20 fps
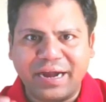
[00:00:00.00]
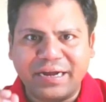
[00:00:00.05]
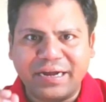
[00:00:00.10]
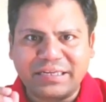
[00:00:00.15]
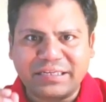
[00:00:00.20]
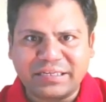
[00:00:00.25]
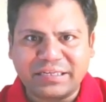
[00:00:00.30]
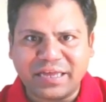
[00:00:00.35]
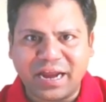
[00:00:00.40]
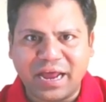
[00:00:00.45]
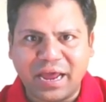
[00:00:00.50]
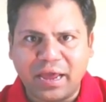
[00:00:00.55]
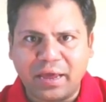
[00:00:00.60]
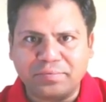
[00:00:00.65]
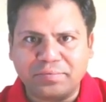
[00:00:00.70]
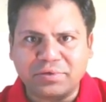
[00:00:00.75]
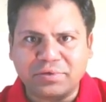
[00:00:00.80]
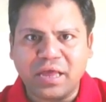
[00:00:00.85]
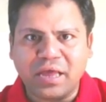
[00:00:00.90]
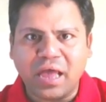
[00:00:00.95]

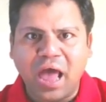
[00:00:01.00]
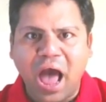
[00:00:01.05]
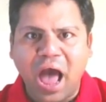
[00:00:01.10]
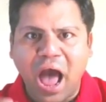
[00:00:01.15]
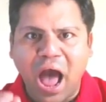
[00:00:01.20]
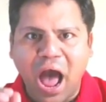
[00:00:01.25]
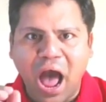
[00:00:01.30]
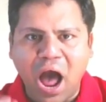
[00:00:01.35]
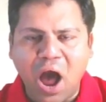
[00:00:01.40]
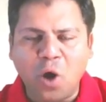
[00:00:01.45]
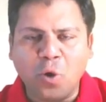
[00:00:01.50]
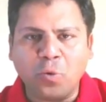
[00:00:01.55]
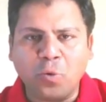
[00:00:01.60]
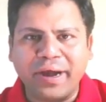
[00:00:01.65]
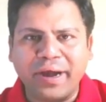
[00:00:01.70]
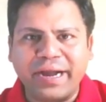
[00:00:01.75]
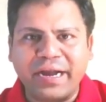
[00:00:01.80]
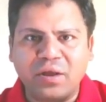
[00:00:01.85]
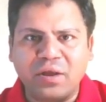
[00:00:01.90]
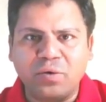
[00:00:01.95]
describes
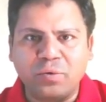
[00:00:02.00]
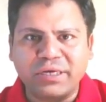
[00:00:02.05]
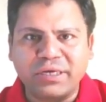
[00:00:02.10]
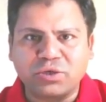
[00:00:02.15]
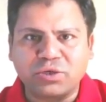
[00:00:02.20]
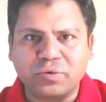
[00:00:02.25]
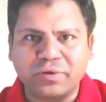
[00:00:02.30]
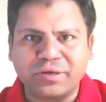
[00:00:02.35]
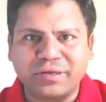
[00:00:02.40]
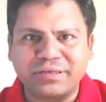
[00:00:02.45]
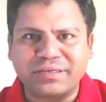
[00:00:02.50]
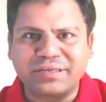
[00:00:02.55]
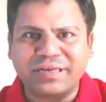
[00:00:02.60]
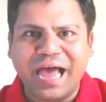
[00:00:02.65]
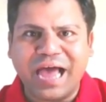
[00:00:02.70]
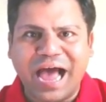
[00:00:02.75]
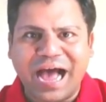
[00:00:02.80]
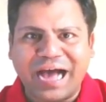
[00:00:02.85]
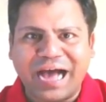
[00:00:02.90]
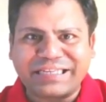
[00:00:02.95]
how individuals
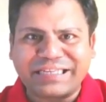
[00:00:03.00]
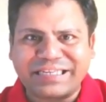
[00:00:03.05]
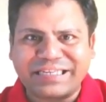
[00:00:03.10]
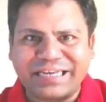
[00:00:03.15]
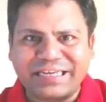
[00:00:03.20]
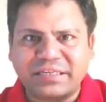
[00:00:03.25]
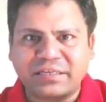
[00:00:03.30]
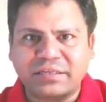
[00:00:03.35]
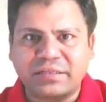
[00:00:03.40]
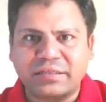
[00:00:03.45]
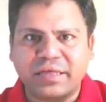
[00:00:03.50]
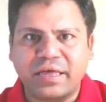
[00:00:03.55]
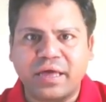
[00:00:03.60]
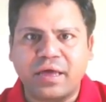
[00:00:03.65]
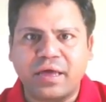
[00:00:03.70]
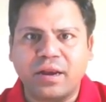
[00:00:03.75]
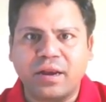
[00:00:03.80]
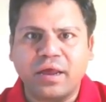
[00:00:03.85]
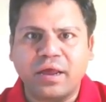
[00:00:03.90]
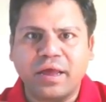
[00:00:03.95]
assess
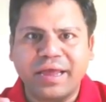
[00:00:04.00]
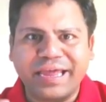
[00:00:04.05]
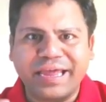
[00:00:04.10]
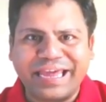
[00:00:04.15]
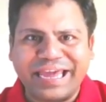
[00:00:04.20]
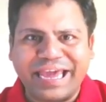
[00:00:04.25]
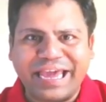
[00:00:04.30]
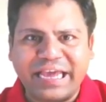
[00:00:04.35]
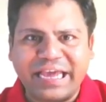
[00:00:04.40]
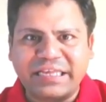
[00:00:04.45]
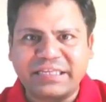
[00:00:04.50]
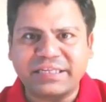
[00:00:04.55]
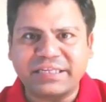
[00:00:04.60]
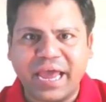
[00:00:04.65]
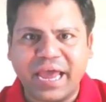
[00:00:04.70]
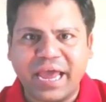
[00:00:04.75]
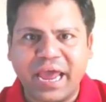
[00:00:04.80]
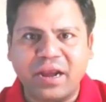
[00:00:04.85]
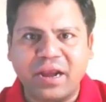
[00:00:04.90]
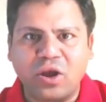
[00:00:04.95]
their gains
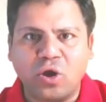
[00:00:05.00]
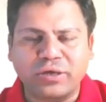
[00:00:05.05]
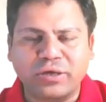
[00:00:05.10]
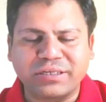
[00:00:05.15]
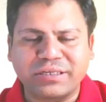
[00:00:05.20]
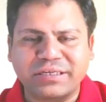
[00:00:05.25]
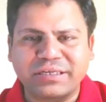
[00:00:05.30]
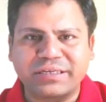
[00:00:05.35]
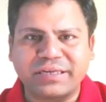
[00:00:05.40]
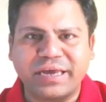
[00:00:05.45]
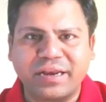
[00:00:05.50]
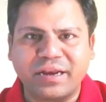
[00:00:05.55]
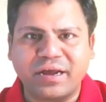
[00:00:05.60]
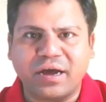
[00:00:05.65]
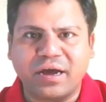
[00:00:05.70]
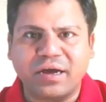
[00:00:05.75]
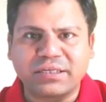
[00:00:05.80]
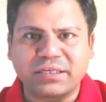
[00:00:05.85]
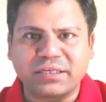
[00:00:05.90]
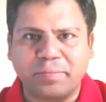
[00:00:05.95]
and losses in
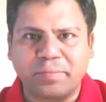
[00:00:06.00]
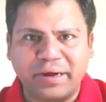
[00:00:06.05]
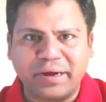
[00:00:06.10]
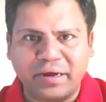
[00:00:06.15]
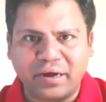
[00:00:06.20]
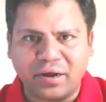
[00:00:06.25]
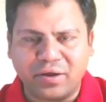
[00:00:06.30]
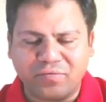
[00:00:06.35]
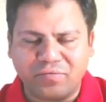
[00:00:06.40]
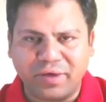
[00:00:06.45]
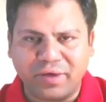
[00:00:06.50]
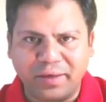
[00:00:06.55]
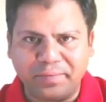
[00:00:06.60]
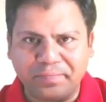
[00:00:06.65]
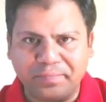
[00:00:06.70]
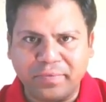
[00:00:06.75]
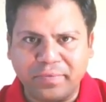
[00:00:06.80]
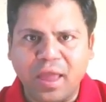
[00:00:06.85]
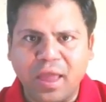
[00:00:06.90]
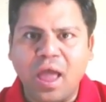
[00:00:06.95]
an asymmetric way,
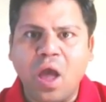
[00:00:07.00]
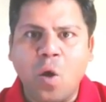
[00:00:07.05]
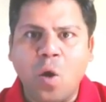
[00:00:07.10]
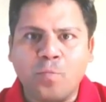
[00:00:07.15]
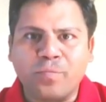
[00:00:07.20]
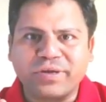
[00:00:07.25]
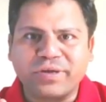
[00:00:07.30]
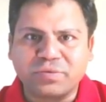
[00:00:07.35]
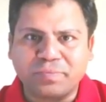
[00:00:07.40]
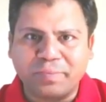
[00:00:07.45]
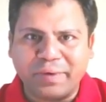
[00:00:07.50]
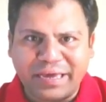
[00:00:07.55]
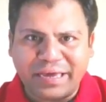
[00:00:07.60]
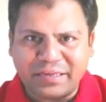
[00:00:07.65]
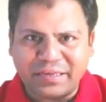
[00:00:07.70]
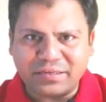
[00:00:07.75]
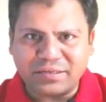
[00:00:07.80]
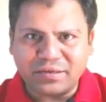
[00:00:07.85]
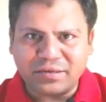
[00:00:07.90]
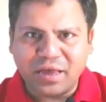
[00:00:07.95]
which
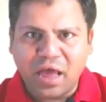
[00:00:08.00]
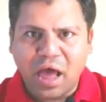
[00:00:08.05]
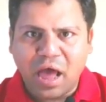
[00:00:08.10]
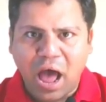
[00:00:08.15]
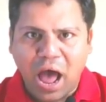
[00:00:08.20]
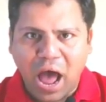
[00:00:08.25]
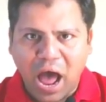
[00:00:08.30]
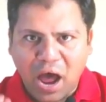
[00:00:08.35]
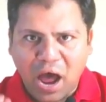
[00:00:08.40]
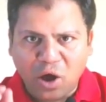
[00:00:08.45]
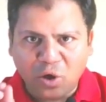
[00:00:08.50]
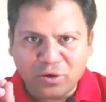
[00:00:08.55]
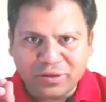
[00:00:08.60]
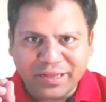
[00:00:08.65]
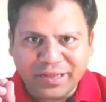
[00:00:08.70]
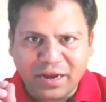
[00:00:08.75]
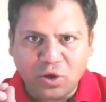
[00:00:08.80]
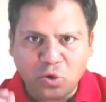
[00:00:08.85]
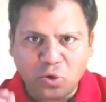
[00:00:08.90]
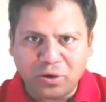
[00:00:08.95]
means how
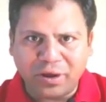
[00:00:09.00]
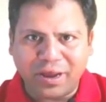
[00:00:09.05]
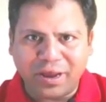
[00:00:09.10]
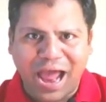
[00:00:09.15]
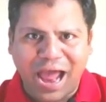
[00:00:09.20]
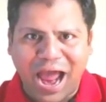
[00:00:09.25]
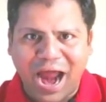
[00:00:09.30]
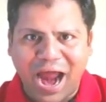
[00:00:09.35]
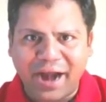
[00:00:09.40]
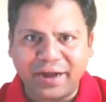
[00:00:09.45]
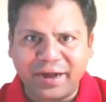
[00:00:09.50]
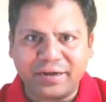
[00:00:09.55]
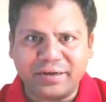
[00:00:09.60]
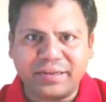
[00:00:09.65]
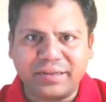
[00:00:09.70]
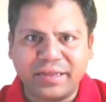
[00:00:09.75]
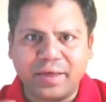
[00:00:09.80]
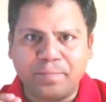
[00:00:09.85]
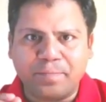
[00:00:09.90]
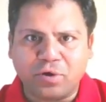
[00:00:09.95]
they look at
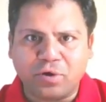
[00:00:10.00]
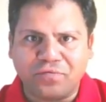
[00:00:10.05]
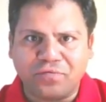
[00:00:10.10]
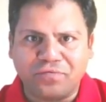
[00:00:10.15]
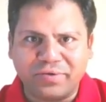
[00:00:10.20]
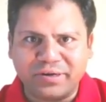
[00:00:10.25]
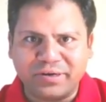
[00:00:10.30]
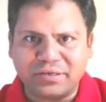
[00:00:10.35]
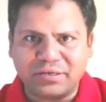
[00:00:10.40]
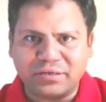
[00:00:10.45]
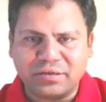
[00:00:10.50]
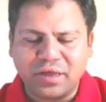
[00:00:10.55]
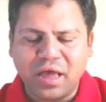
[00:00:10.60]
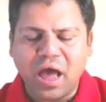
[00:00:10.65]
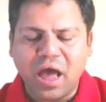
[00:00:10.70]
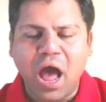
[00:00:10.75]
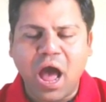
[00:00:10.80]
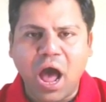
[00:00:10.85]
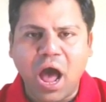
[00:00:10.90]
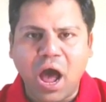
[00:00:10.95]
their profits,
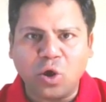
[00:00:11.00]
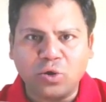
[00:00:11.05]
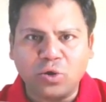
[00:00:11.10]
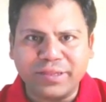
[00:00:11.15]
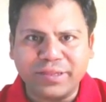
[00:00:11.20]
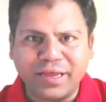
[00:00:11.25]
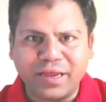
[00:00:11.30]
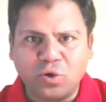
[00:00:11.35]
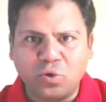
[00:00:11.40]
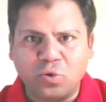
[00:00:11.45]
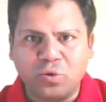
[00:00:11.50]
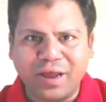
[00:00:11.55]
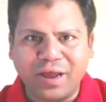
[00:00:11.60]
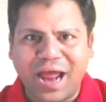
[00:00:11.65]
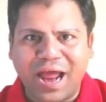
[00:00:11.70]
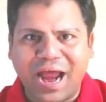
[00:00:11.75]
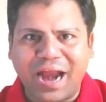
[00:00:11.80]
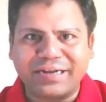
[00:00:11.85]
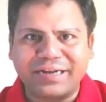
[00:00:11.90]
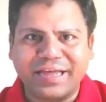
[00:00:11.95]
how they
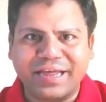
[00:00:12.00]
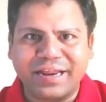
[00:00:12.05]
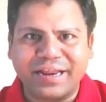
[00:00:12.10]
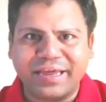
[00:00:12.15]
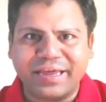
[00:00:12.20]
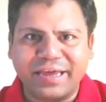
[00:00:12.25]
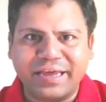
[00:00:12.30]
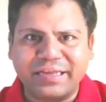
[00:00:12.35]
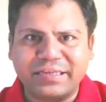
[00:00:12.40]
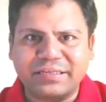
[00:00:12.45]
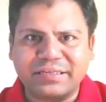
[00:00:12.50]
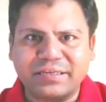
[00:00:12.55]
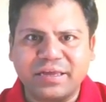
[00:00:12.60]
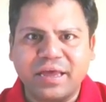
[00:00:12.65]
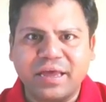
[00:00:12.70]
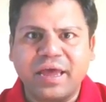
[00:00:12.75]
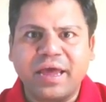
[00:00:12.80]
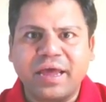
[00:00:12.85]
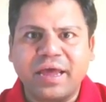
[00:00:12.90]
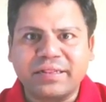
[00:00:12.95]
look at their gains.
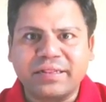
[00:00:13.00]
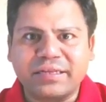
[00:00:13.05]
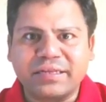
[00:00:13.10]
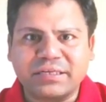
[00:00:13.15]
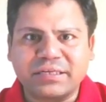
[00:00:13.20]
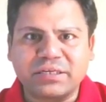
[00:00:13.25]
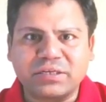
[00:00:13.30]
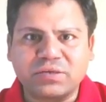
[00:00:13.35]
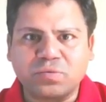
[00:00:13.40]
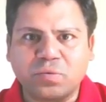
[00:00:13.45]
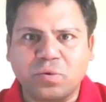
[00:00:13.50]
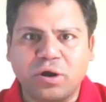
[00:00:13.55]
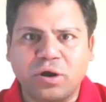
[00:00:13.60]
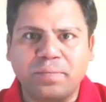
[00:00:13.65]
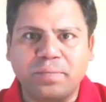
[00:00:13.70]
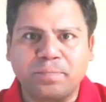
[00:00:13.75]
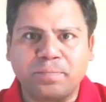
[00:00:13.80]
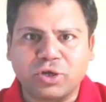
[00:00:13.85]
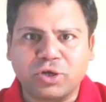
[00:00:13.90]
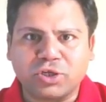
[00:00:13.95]
This is
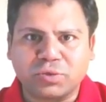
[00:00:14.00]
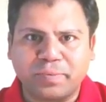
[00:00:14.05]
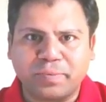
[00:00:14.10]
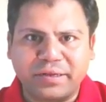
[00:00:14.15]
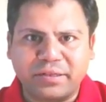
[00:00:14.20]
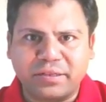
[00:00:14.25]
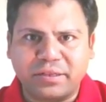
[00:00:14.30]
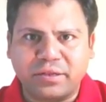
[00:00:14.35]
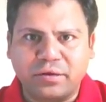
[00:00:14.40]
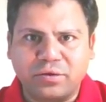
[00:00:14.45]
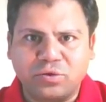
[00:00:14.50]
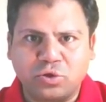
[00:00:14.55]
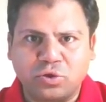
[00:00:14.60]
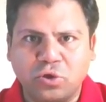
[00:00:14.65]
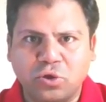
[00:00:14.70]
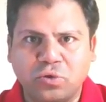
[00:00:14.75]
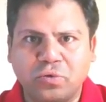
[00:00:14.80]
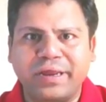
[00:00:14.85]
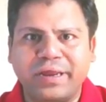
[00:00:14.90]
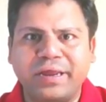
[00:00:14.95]
what prospect
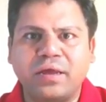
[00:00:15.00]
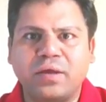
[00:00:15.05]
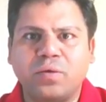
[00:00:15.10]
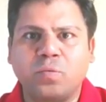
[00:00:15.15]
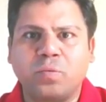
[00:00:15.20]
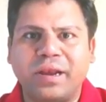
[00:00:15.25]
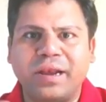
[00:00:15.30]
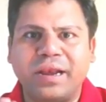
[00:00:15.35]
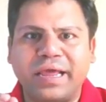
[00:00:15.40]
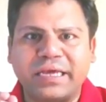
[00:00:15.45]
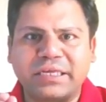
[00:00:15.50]
theory will